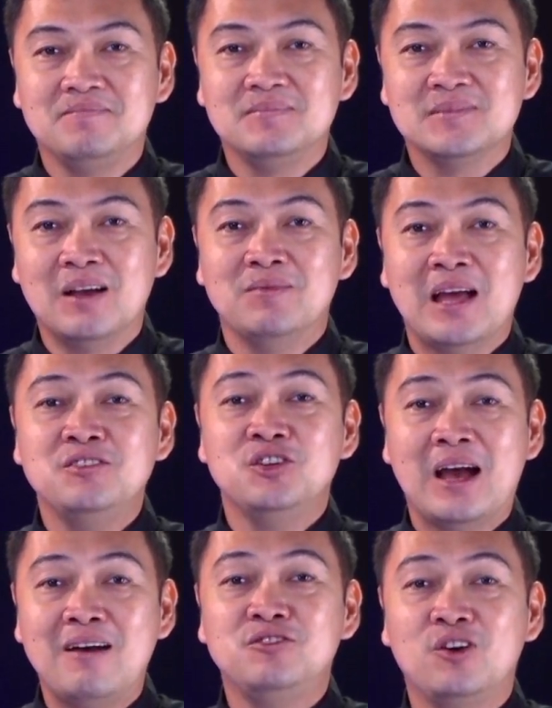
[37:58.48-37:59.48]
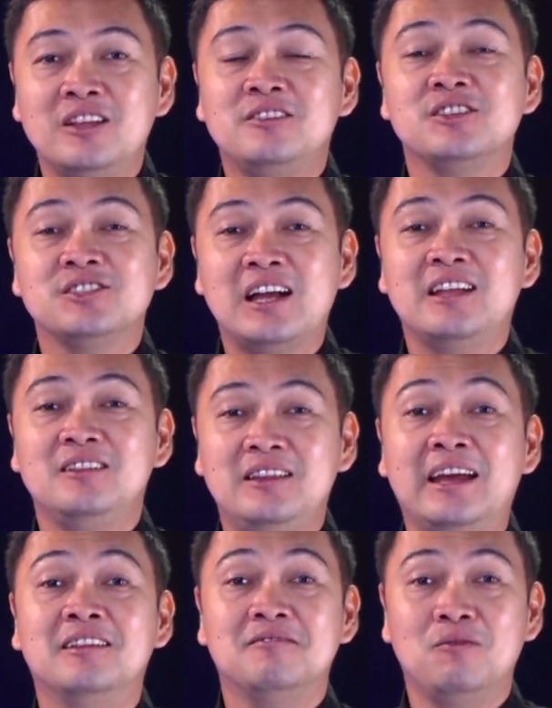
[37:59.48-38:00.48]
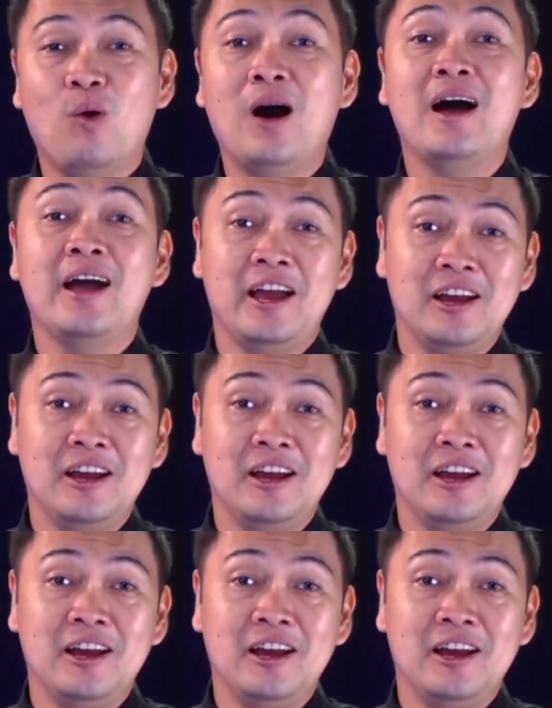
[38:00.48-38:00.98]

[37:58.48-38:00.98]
sometimes you have to understand then why.